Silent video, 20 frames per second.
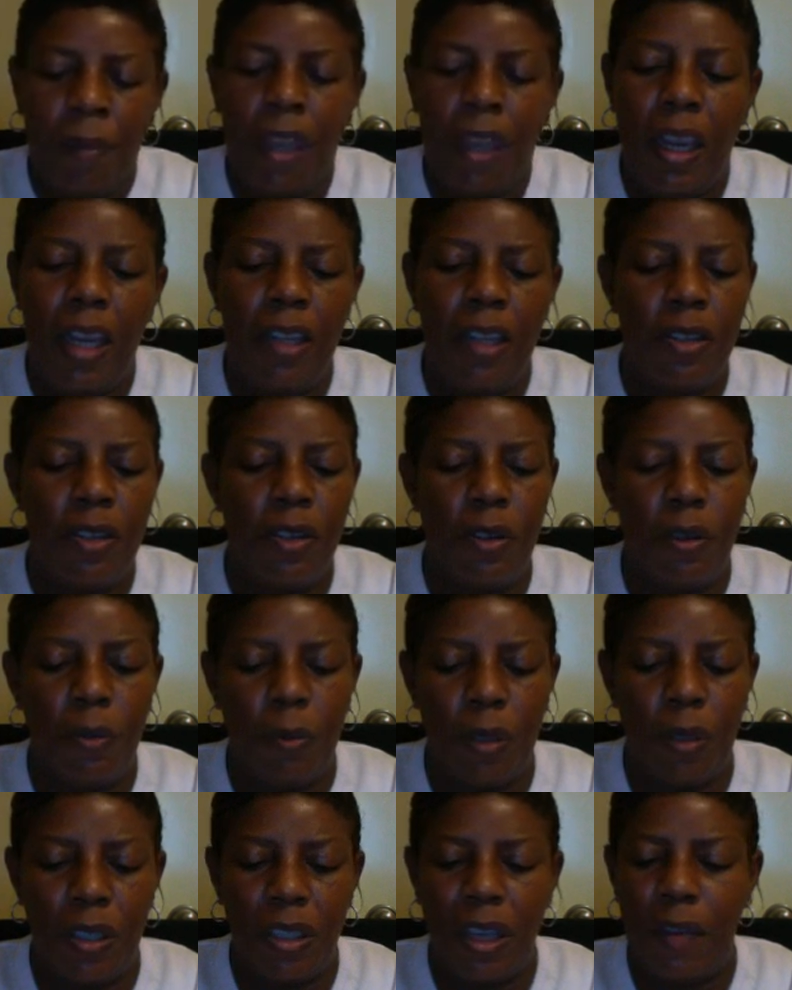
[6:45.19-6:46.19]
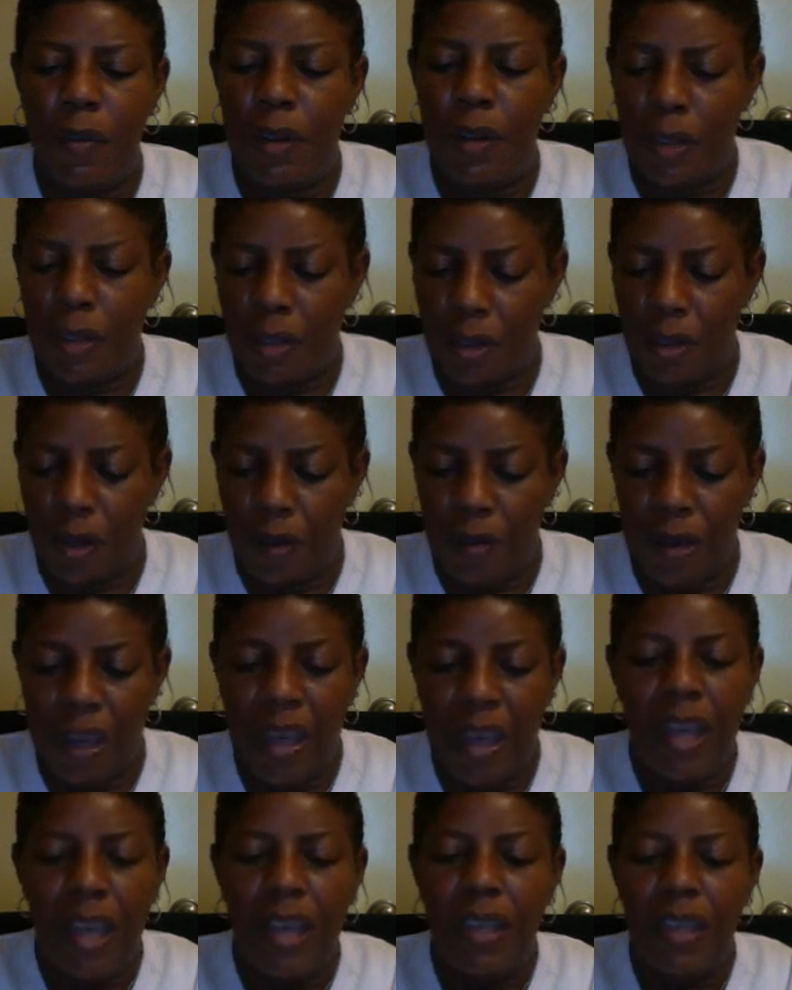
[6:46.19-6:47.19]
Each student was given a
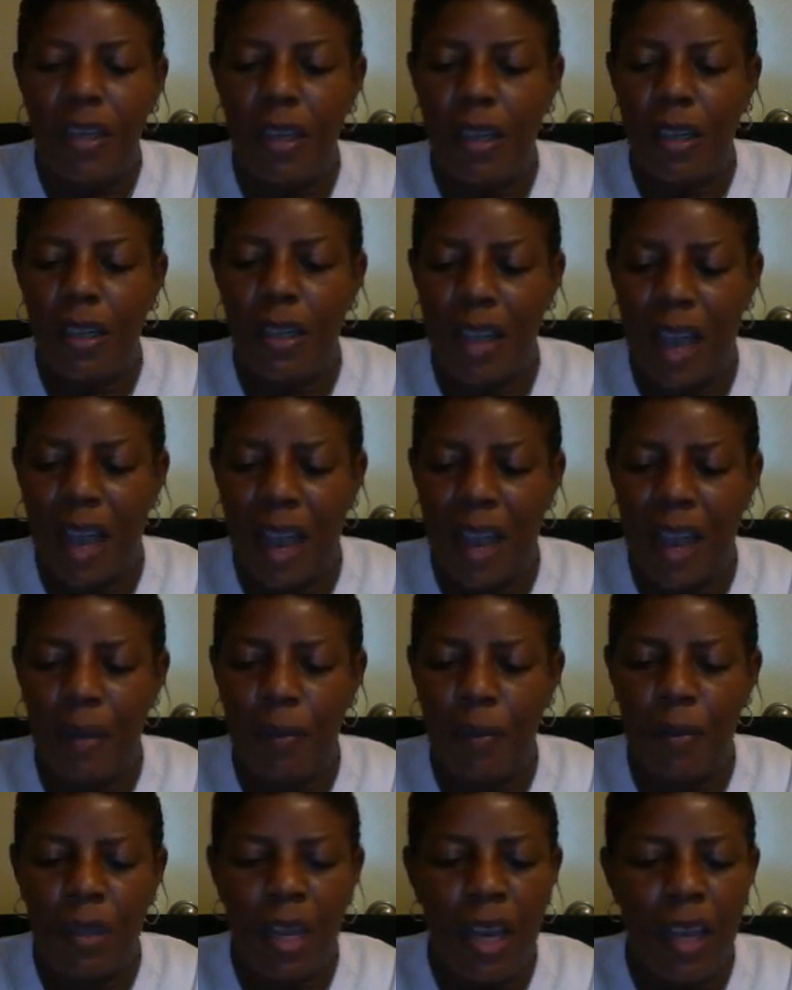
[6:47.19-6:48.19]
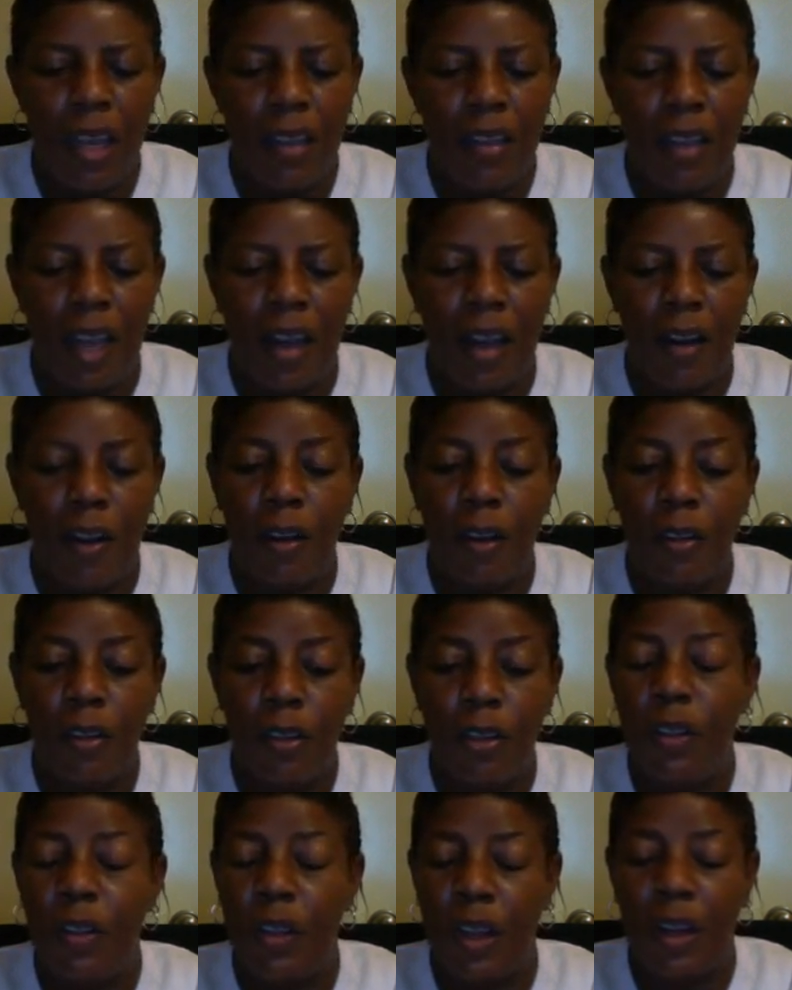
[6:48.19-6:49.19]
survey to list items that are
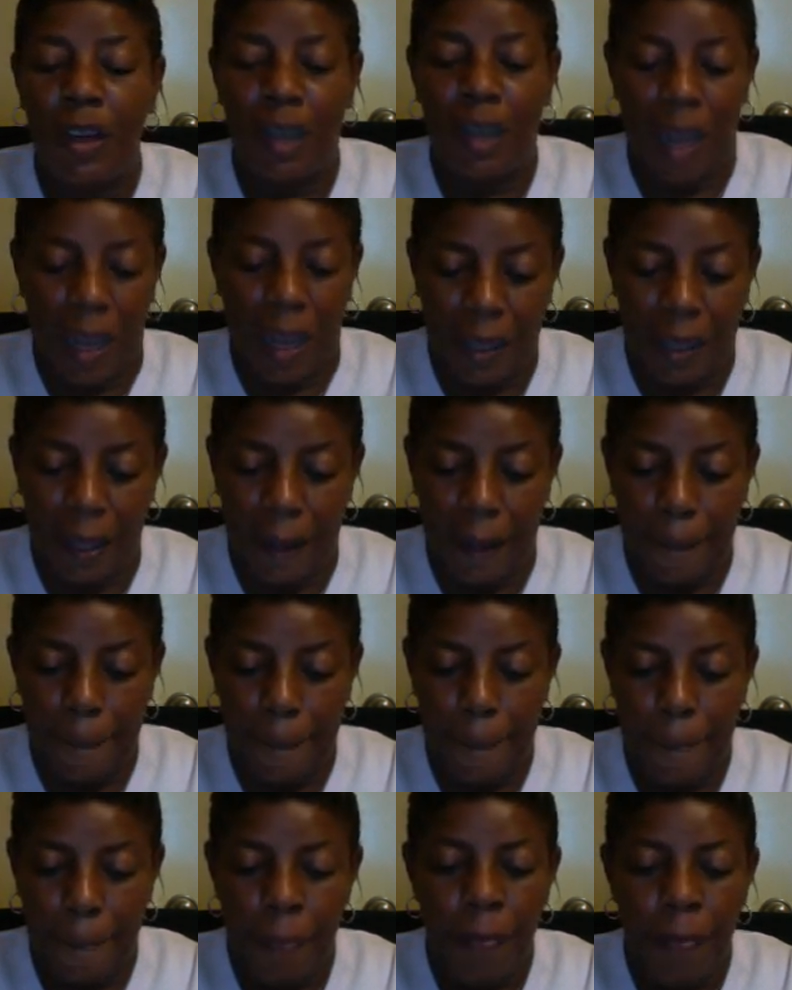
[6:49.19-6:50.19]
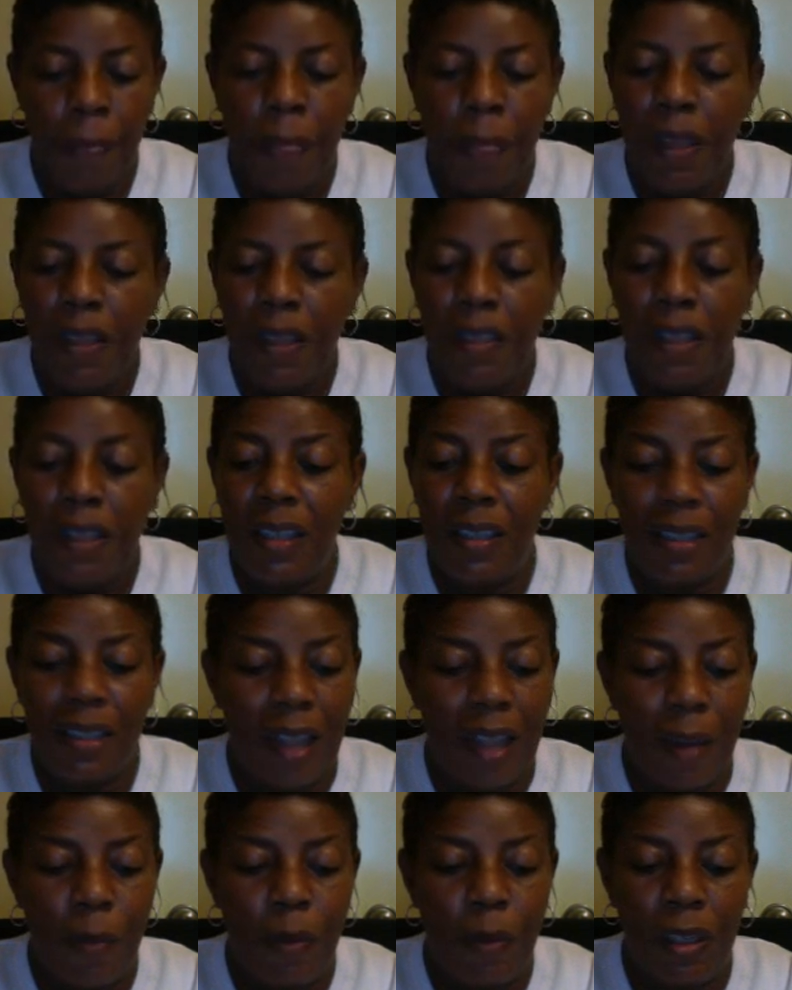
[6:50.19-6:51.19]
to their liking, things that
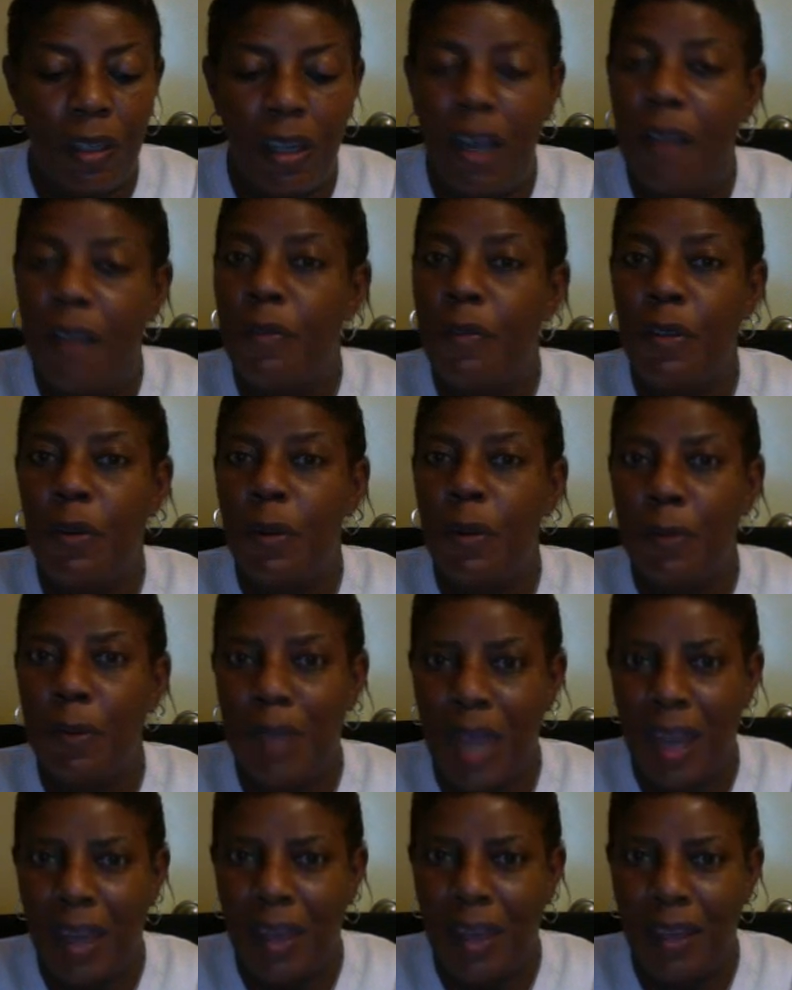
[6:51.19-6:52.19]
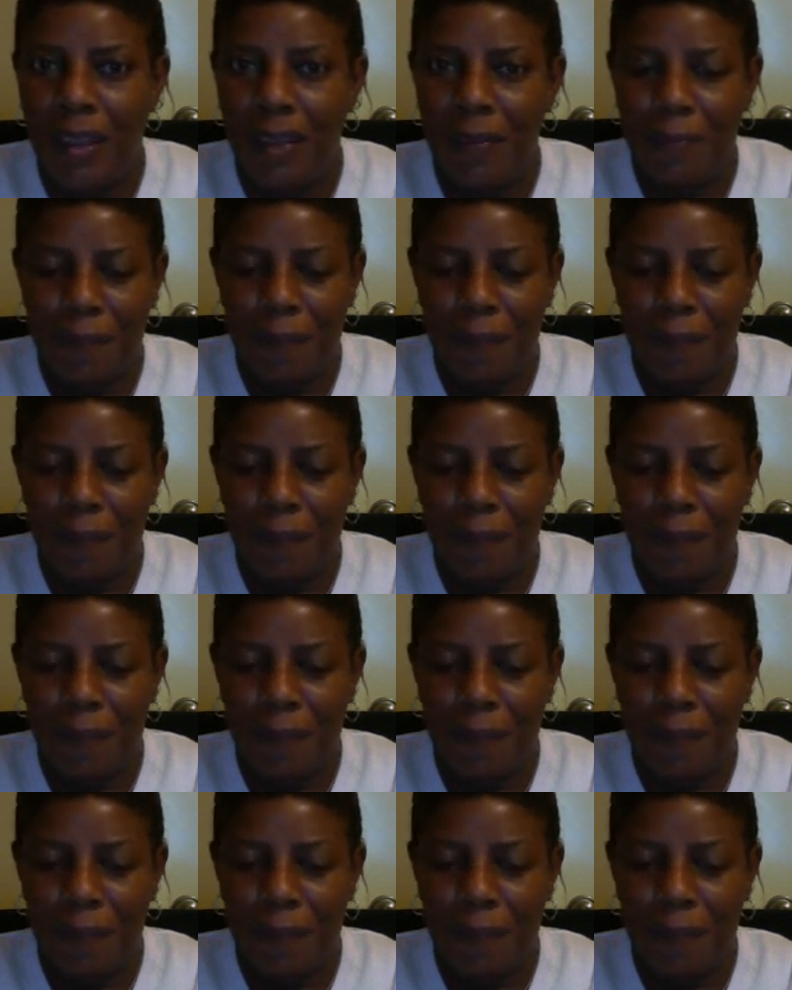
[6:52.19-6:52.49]
they would love to obtain.